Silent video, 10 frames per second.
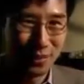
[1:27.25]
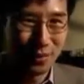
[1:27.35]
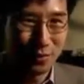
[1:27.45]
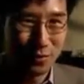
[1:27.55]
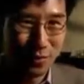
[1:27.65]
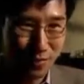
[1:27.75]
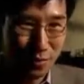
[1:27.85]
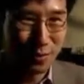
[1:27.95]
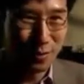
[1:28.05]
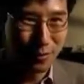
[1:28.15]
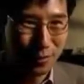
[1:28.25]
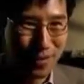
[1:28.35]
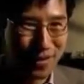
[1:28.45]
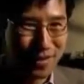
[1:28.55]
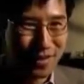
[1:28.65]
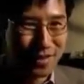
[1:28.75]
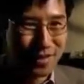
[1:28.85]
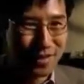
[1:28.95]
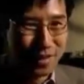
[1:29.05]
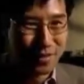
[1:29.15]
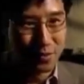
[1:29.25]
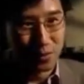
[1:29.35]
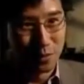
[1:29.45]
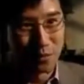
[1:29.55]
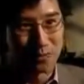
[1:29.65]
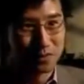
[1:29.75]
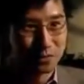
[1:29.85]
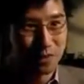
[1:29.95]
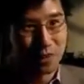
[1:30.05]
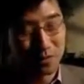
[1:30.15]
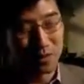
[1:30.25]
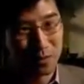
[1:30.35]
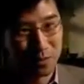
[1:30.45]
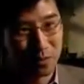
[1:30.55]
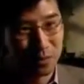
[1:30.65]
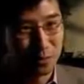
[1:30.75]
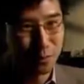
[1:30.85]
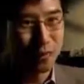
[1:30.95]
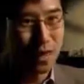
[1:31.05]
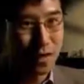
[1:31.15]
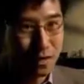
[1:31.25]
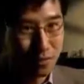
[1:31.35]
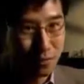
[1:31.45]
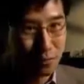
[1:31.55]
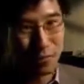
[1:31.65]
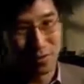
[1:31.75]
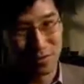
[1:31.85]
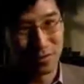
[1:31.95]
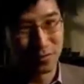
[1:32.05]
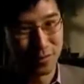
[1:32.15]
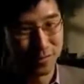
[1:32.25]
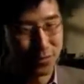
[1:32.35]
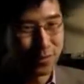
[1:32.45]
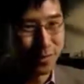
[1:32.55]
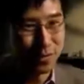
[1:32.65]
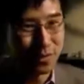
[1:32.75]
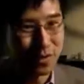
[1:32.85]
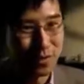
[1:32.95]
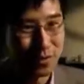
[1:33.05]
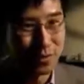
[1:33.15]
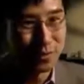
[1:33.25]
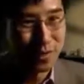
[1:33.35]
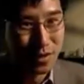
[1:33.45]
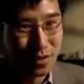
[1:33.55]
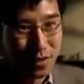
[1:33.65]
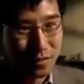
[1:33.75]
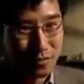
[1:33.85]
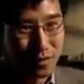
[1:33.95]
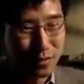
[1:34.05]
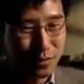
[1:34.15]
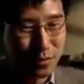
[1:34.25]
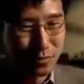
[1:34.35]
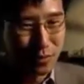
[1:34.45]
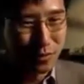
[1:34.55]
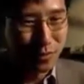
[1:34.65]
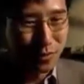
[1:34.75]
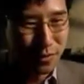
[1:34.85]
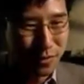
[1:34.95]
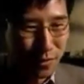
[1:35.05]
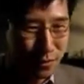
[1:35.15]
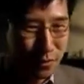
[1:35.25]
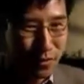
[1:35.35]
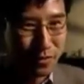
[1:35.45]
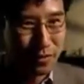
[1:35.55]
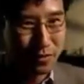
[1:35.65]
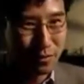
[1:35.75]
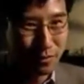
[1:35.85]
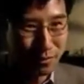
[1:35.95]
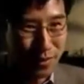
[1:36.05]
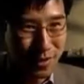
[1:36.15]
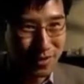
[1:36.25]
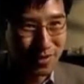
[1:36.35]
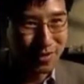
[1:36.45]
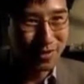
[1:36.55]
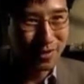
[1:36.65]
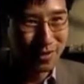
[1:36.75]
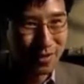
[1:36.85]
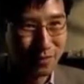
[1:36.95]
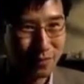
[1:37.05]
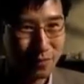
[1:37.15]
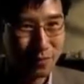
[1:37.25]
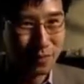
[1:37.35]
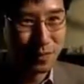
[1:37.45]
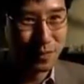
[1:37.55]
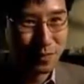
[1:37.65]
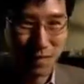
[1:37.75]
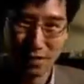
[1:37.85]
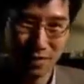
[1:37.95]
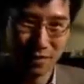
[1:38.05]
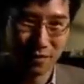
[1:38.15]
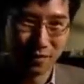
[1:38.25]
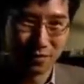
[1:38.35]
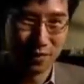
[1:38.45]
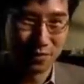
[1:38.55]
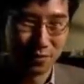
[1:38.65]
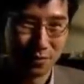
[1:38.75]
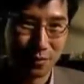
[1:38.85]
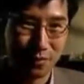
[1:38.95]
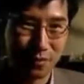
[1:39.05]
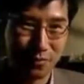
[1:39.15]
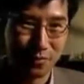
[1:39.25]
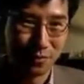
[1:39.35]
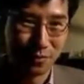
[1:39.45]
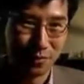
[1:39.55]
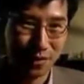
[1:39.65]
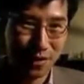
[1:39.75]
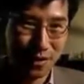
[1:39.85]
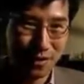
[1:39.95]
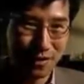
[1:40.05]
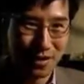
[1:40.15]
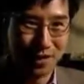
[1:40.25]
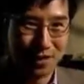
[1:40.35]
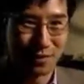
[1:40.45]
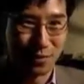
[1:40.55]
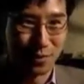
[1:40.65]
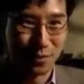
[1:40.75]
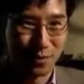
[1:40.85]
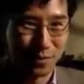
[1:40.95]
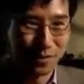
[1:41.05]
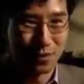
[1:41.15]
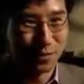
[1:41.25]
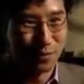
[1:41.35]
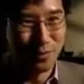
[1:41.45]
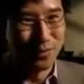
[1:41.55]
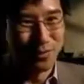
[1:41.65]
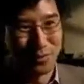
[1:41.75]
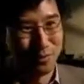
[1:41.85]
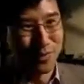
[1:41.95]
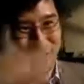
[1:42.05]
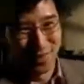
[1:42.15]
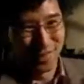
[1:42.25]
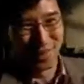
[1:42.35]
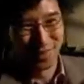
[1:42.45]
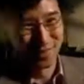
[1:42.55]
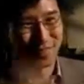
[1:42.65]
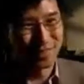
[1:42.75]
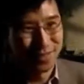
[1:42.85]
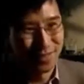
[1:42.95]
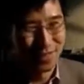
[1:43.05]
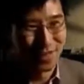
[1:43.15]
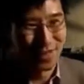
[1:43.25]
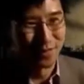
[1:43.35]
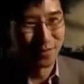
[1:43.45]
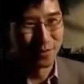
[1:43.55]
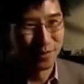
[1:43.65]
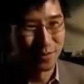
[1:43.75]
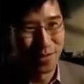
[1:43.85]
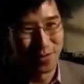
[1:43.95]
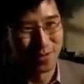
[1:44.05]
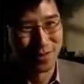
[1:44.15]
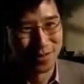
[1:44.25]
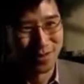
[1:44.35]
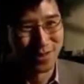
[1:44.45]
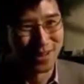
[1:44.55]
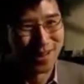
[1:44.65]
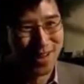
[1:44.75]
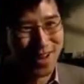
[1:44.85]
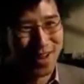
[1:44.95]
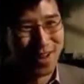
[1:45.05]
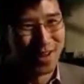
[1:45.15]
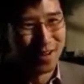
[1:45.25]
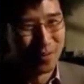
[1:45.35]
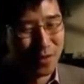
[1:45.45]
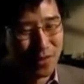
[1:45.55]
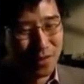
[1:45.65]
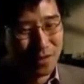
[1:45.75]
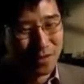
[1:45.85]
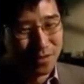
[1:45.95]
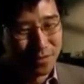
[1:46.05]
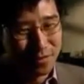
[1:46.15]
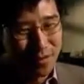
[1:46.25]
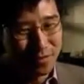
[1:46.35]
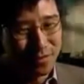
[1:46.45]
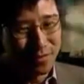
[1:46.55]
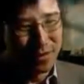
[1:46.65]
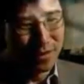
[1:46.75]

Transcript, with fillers: by using mercury, as opposed to alcohol or air, which um, other people had used. And because mark thermometers are compact, um, clearly if you're trying to use it for clinical purposes, you don't want some big thing sticking out of the patient. So um, the fact